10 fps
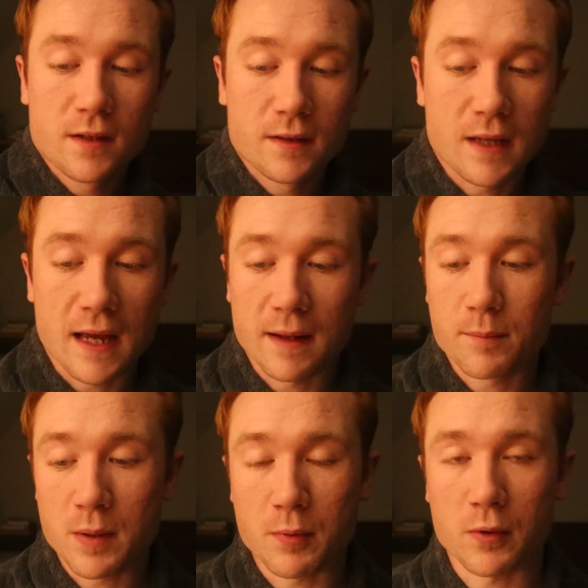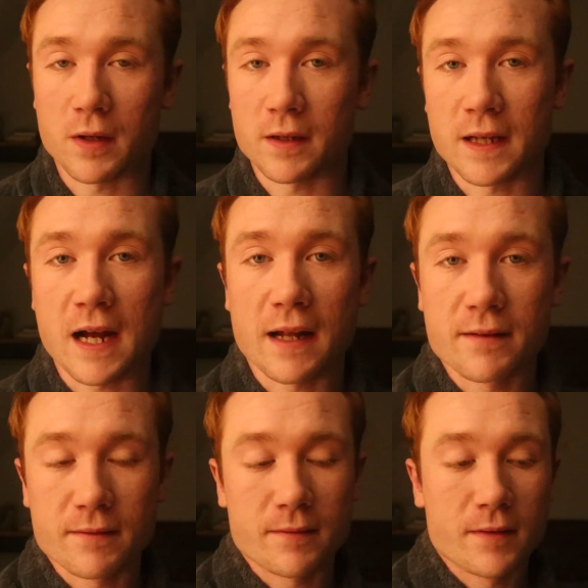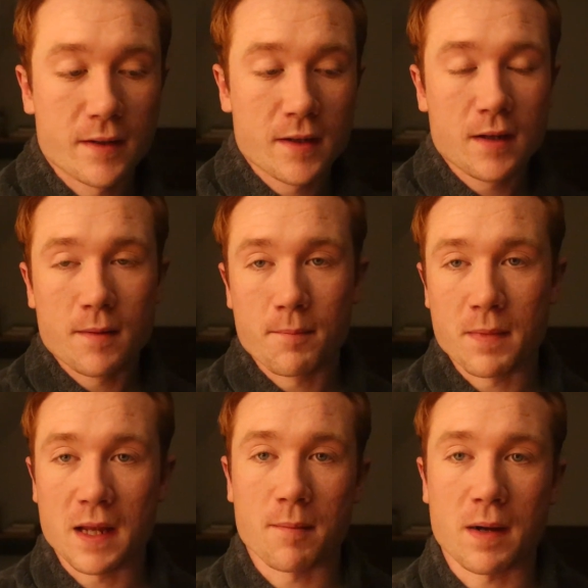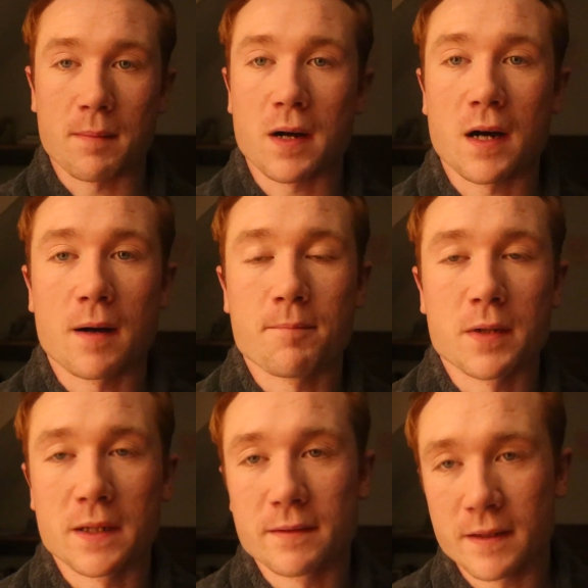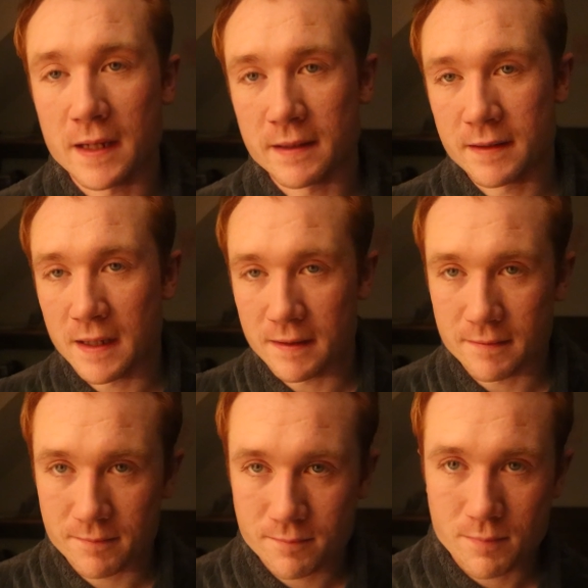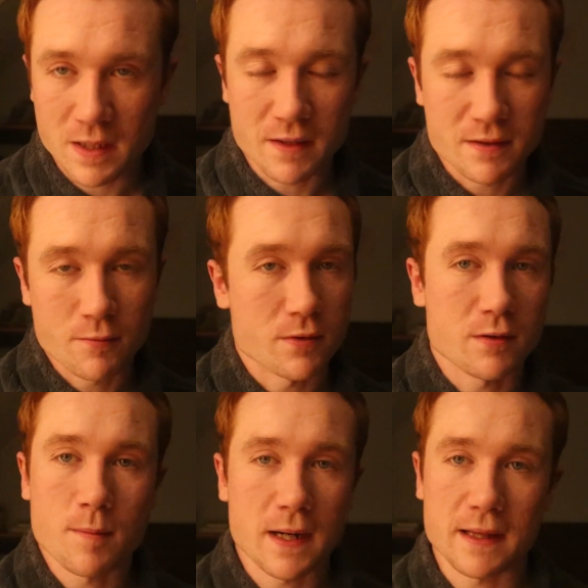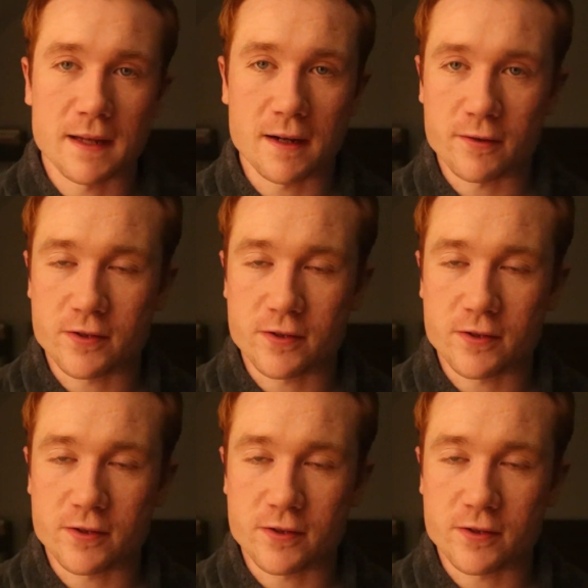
that people could have gotten me and my mom, but they didn't because there was nobody there.